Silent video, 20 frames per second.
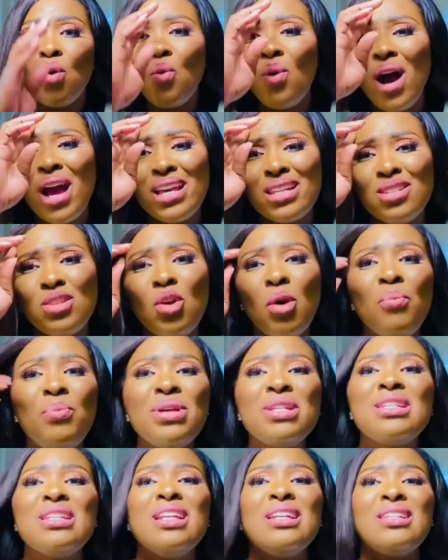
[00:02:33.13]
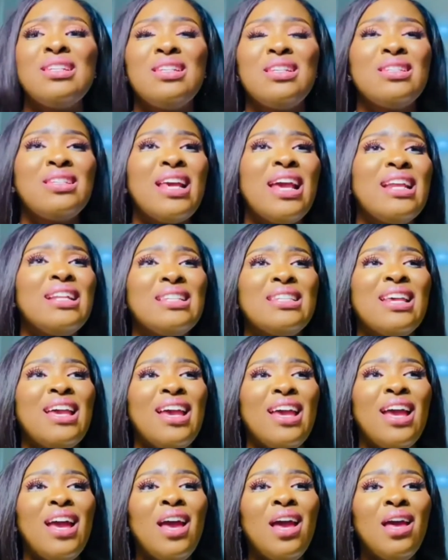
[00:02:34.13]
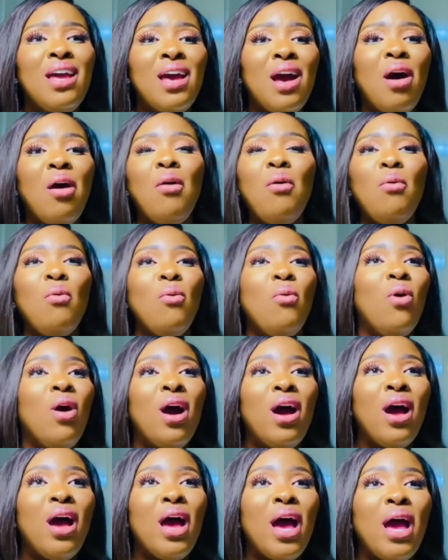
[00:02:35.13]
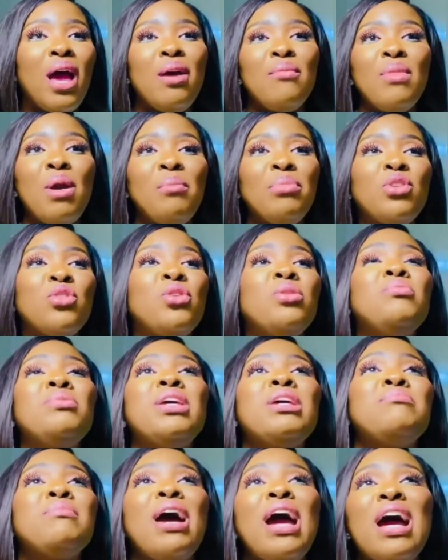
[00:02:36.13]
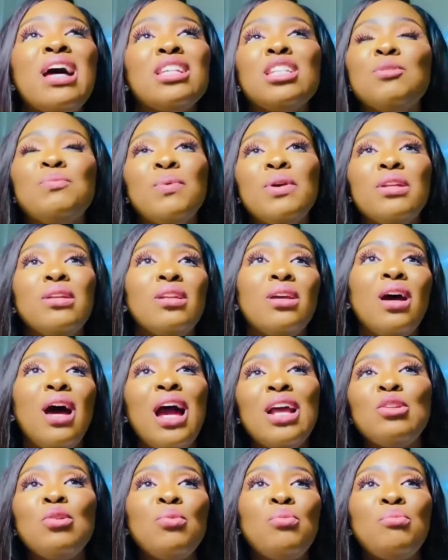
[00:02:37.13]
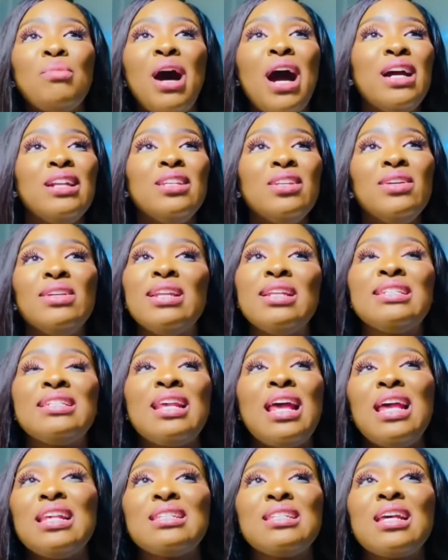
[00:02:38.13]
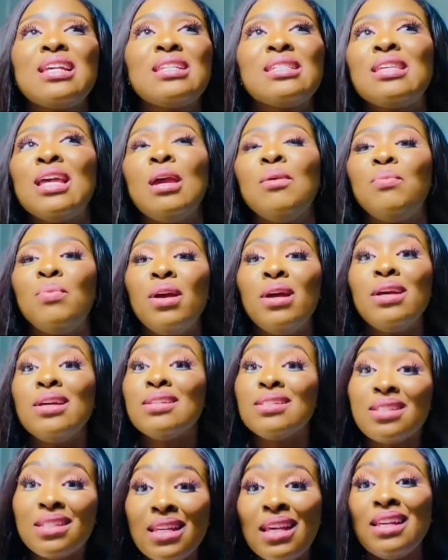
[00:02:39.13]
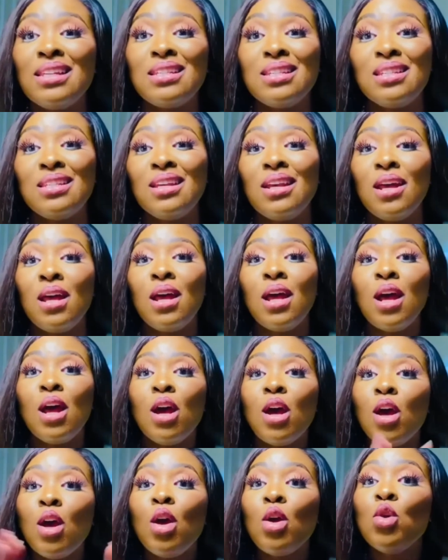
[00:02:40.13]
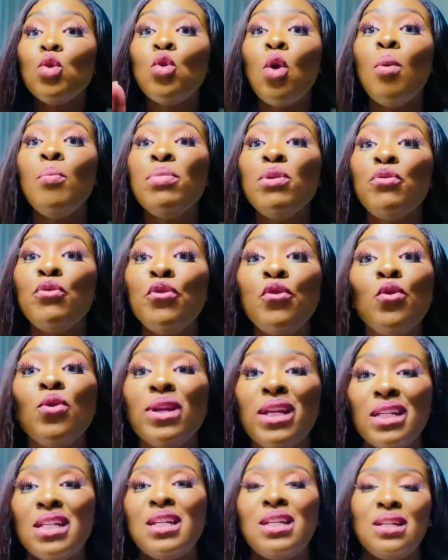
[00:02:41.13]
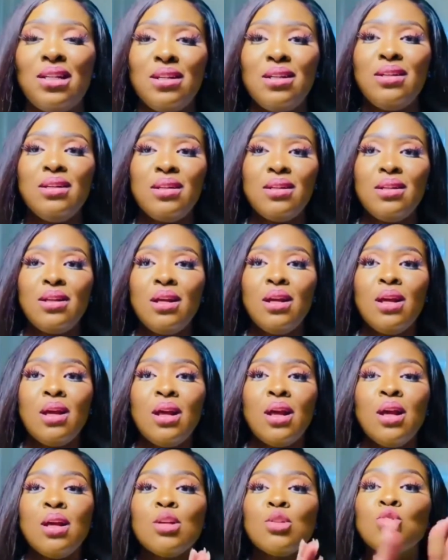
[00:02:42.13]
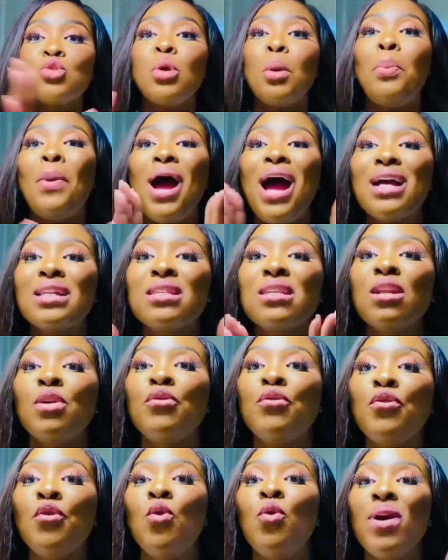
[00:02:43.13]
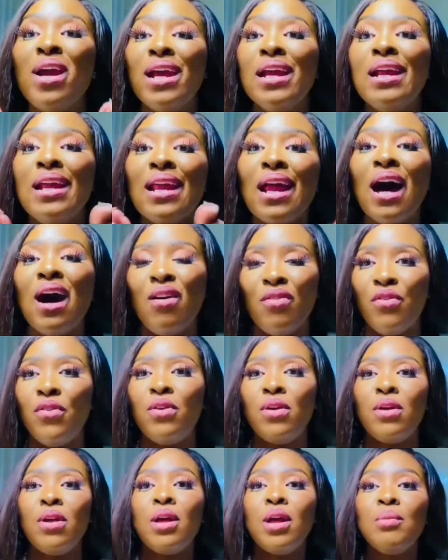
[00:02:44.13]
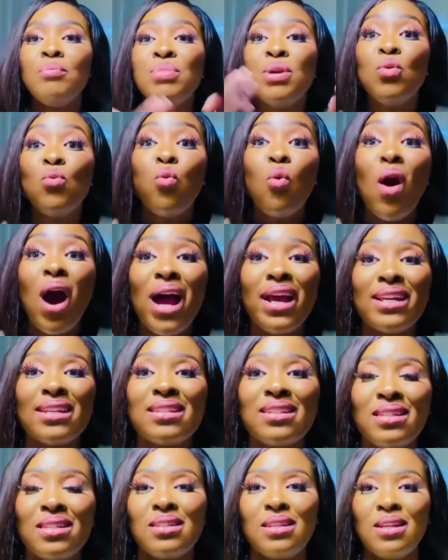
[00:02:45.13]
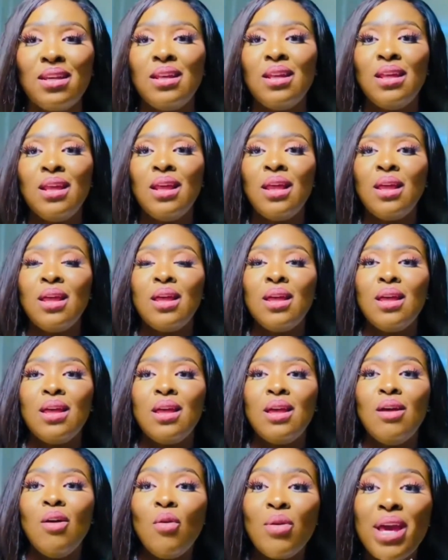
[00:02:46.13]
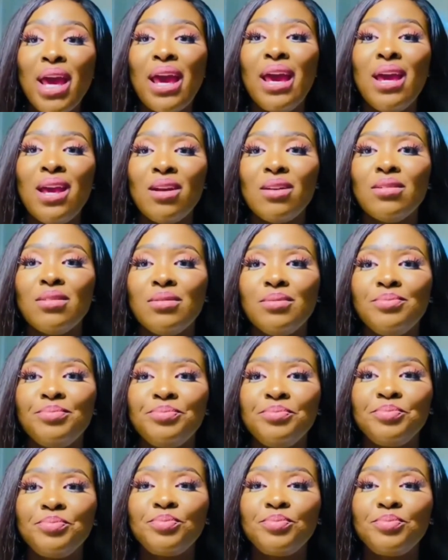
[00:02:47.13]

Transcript: So what is your business saying, say, oh, between me and my husband, I don't mind doing a sex tape. Sis, don't be foolish. Stop acting a fool in love. Be wise. Okay?